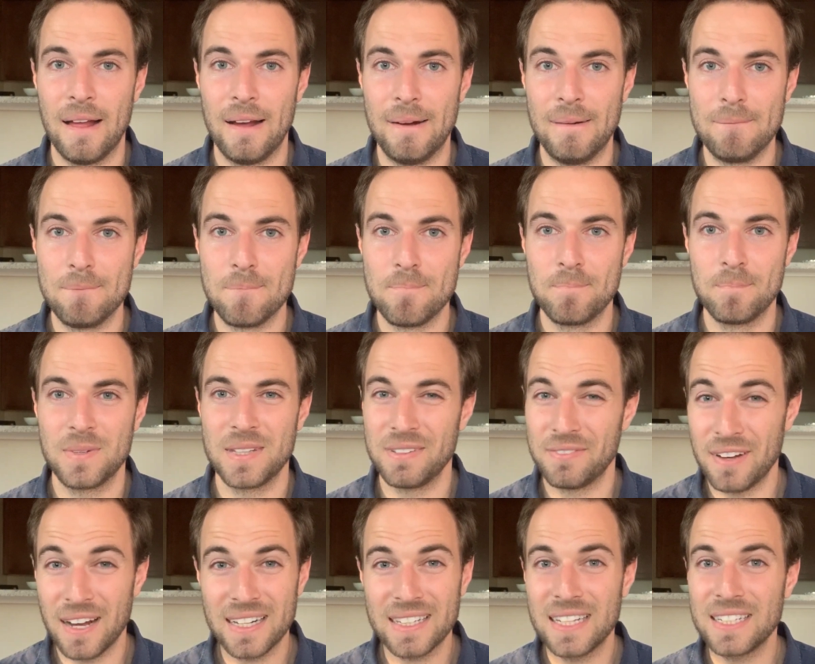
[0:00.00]
um, but
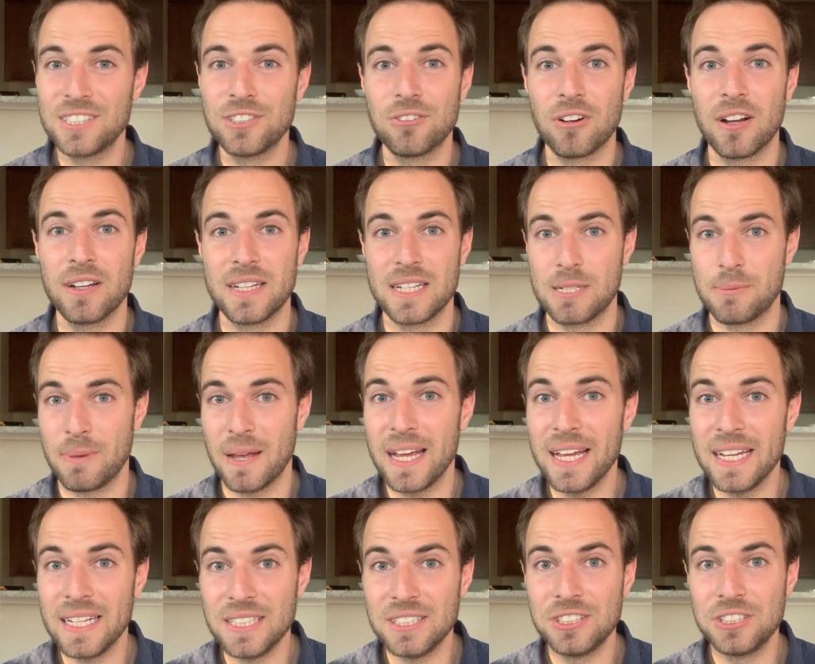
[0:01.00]
the fact that you're on this
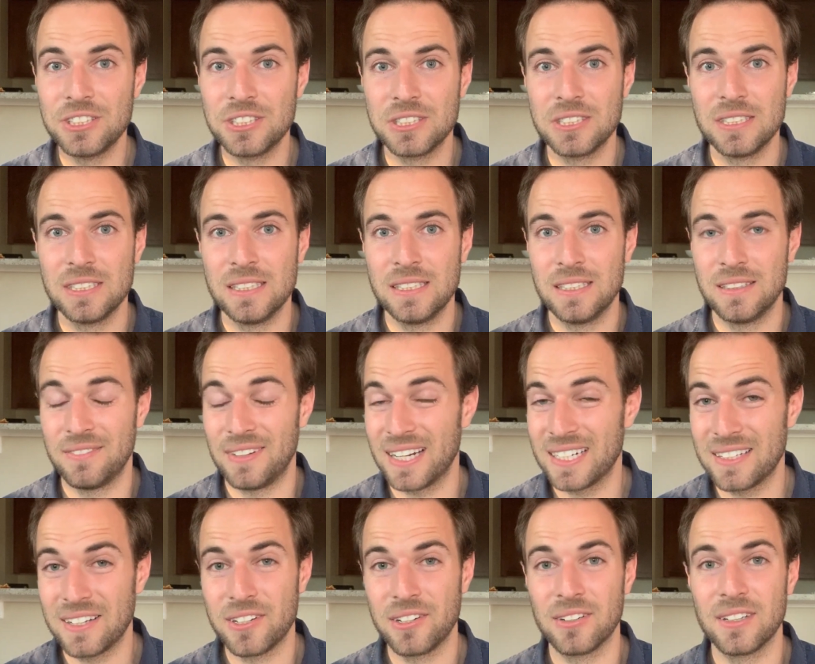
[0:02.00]
page, the
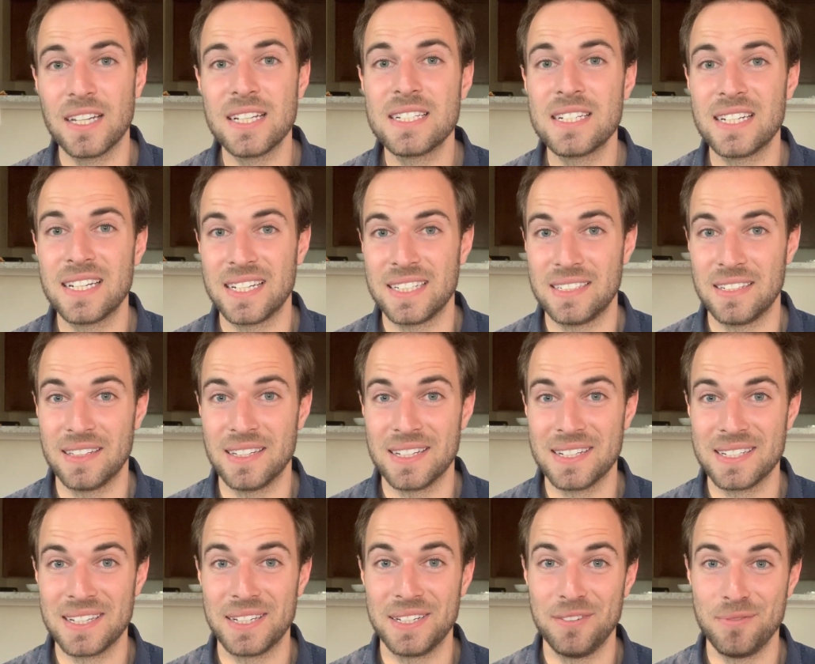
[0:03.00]
fact that you're listening to
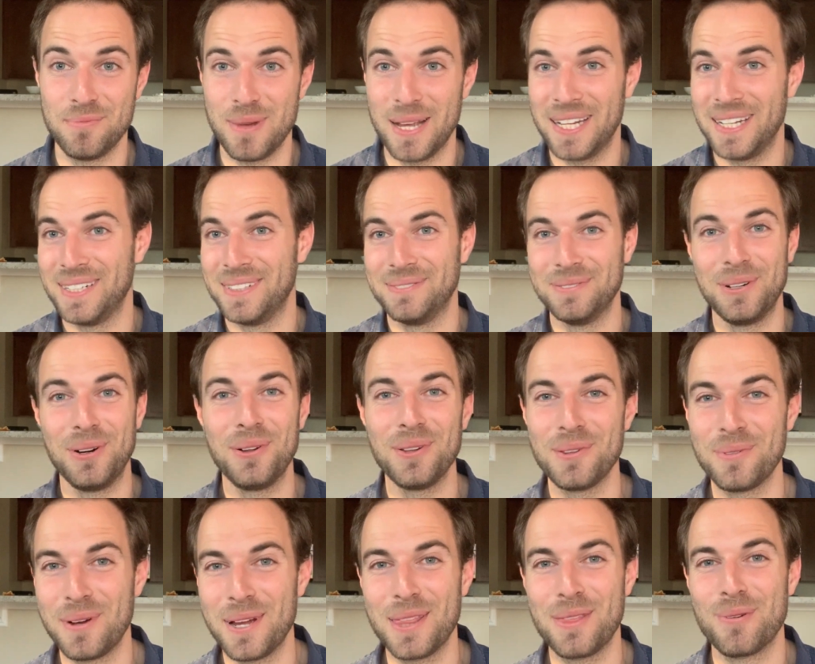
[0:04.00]
this and you've made it all
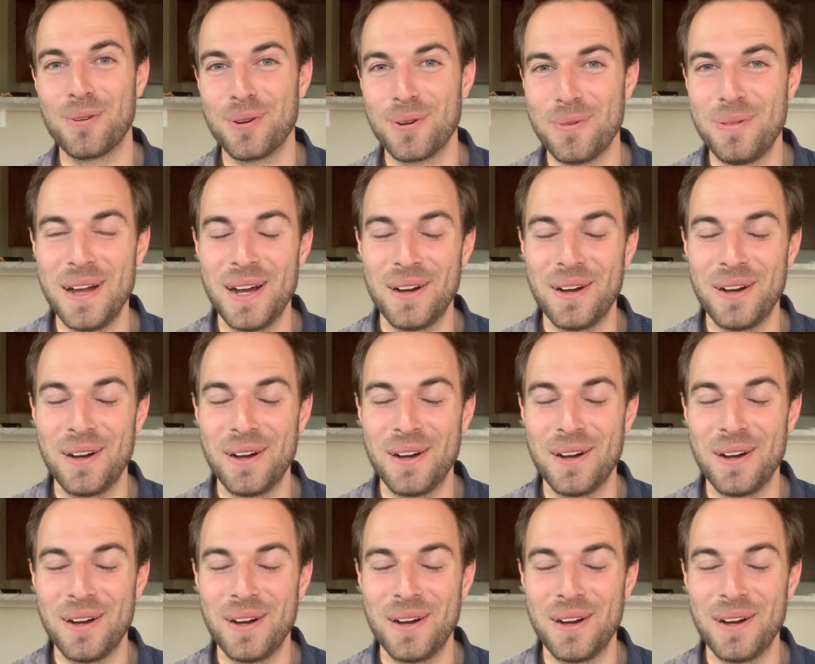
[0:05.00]
the way through